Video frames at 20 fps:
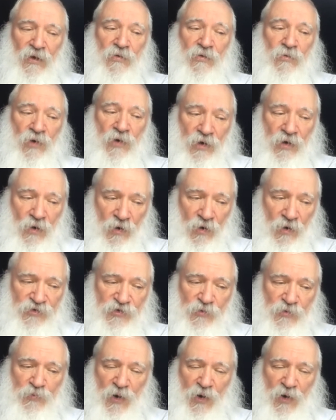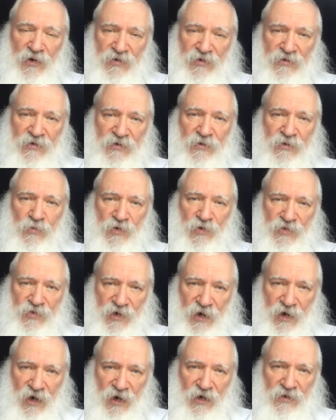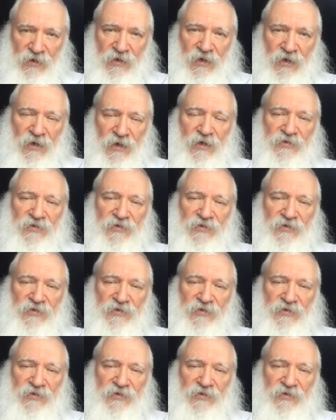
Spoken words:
We're going to partner with God